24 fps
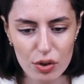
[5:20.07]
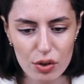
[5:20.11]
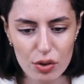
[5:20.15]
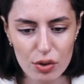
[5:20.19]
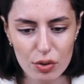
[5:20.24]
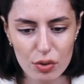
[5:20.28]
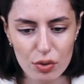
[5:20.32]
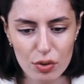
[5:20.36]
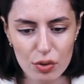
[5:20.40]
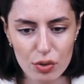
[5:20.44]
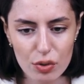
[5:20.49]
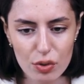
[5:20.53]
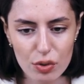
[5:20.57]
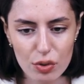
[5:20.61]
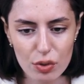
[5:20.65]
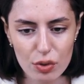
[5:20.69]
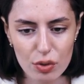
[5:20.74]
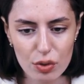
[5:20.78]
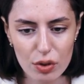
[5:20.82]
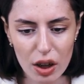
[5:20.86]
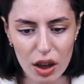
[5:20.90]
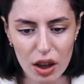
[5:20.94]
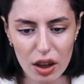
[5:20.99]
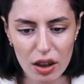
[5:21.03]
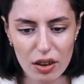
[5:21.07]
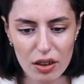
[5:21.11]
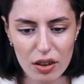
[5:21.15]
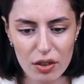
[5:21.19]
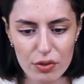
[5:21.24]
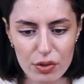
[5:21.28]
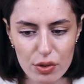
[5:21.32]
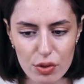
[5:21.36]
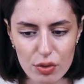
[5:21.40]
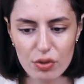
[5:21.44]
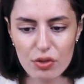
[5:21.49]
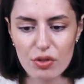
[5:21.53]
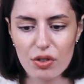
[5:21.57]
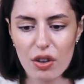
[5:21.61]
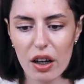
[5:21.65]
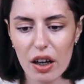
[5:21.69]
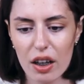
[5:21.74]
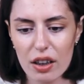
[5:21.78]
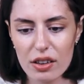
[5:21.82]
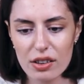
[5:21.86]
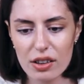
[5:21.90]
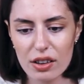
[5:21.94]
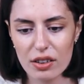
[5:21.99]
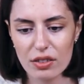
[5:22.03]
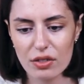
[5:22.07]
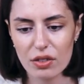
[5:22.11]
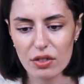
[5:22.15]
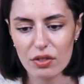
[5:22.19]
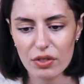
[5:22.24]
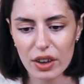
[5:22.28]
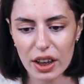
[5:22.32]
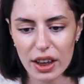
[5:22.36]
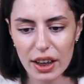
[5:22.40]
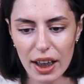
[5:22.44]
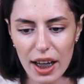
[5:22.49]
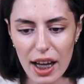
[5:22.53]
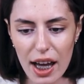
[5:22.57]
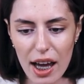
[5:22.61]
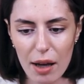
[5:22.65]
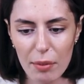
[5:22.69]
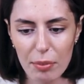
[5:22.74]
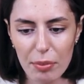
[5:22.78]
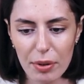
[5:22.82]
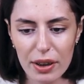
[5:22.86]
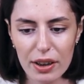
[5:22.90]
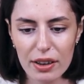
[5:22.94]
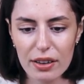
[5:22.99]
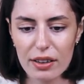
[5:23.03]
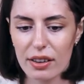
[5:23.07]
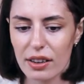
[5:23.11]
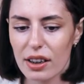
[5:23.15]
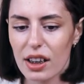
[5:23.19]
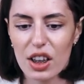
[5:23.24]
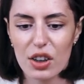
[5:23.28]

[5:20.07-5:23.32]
2 out of 2 crossing already happened.